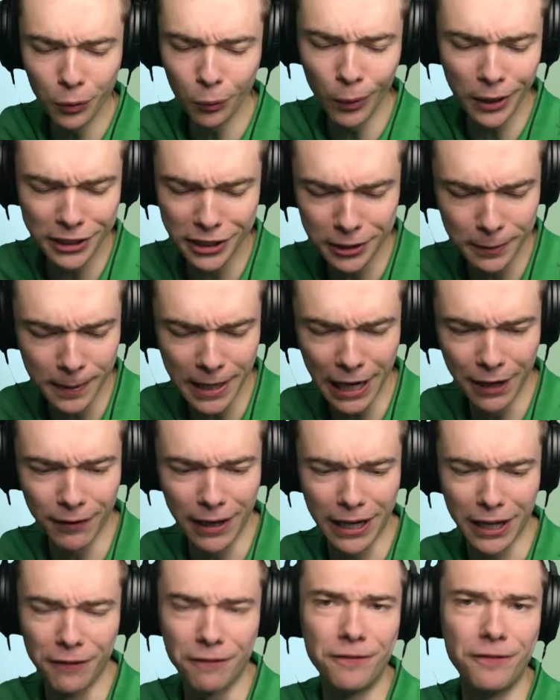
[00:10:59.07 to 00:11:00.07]
have watched some kind of
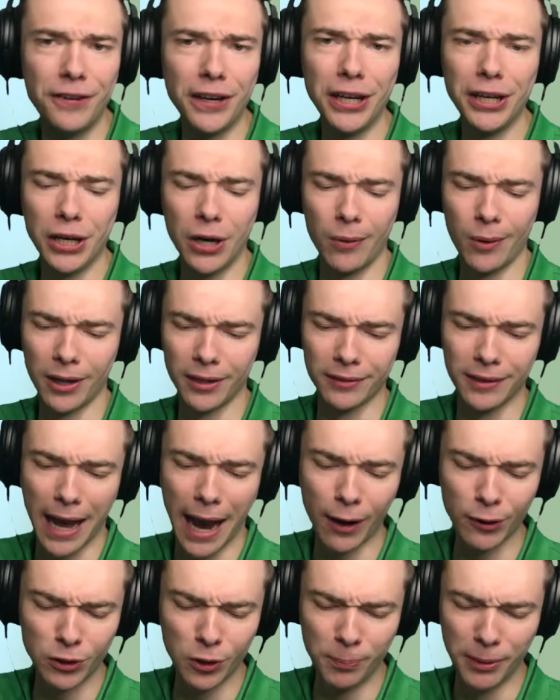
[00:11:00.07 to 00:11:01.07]
like a video on
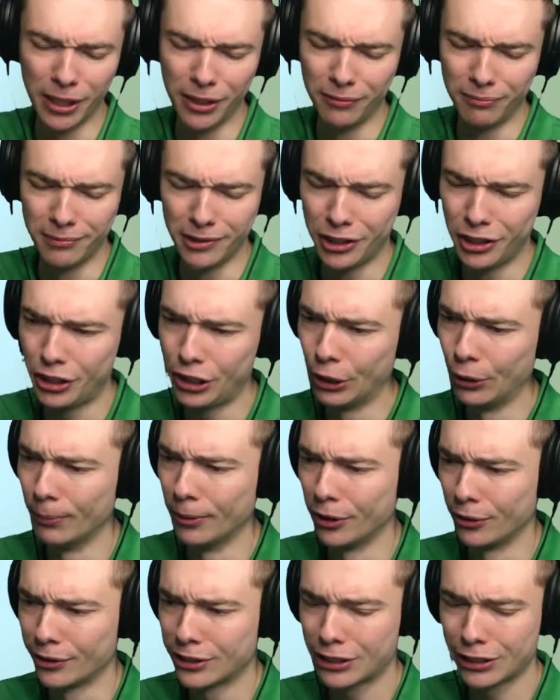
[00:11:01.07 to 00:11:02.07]
how to be
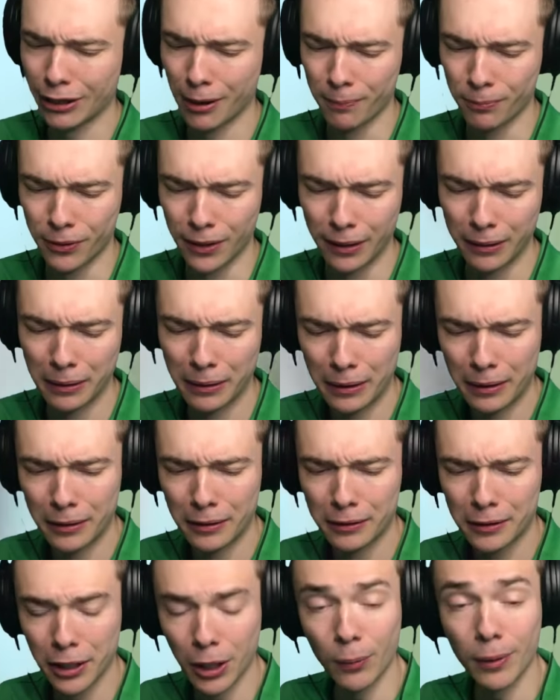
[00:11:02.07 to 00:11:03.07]
human or something.
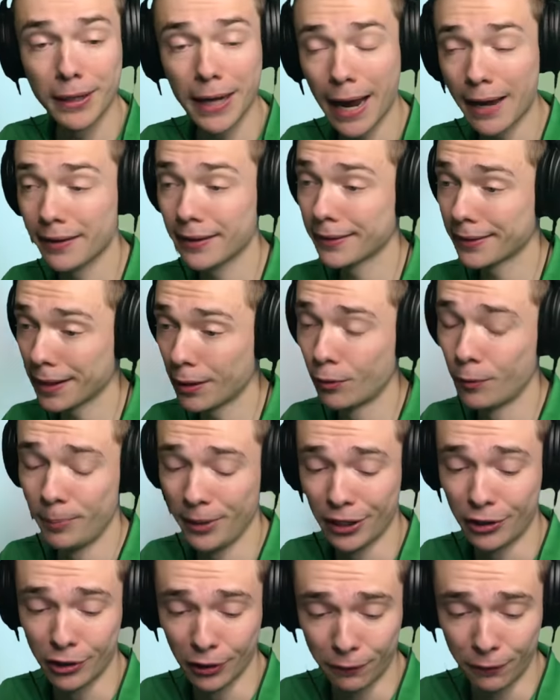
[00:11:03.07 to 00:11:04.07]
You know what? That would
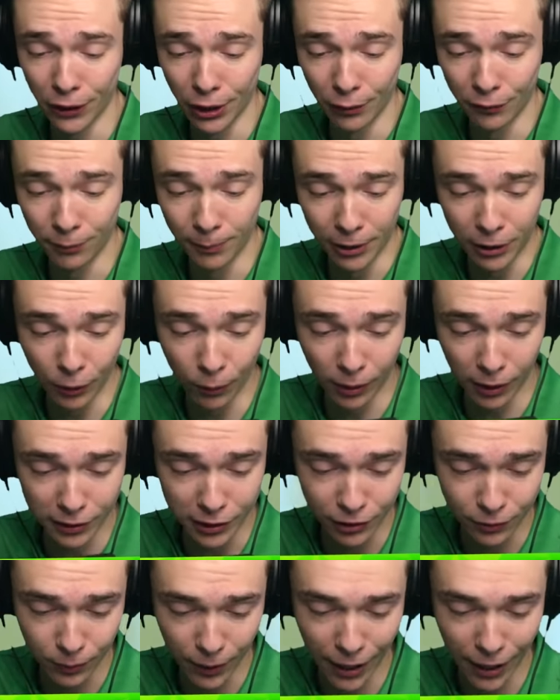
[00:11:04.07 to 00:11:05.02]
be a good video for me to watch as